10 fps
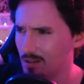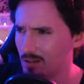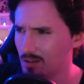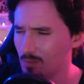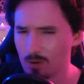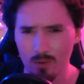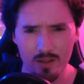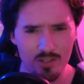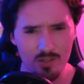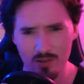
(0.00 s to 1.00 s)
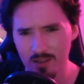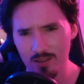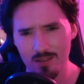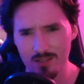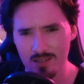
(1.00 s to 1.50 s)
what do I enjoy?
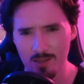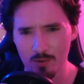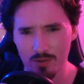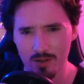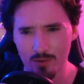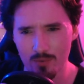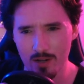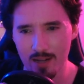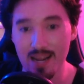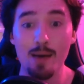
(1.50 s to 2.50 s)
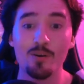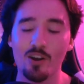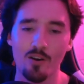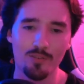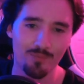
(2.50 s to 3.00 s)
There's another book that I really like.
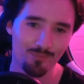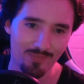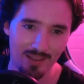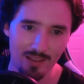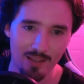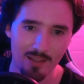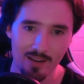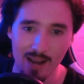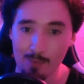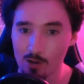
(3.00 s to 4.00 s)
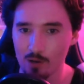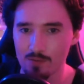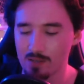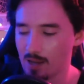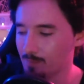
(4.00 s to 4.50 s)

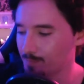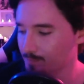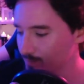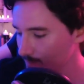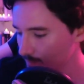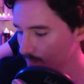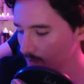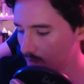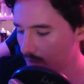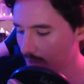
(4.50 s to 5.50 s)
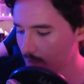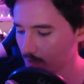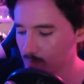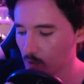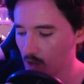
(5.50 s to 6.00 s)
Nabokov's
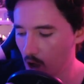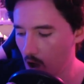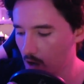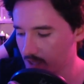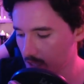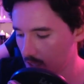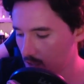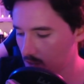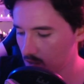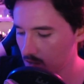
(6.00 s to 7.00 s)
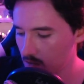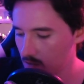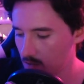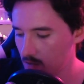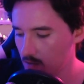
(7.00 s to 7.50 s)
book Ardor.
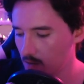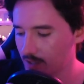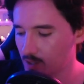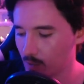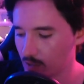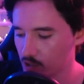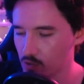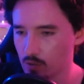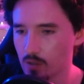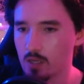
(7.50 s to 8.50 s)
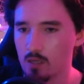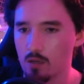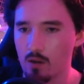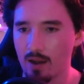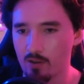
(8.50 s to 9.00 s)
I do enjoy.
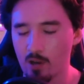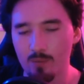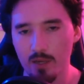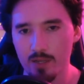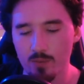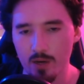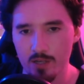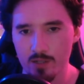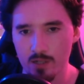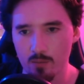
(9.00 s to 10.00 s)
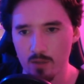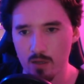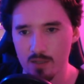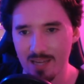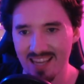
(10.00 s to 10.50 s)
I have a complicated relationship with it
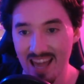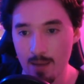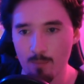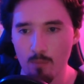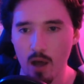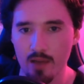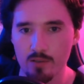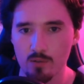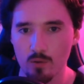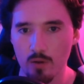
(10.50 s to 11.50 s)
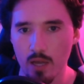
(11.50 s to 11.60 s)
because I came by the story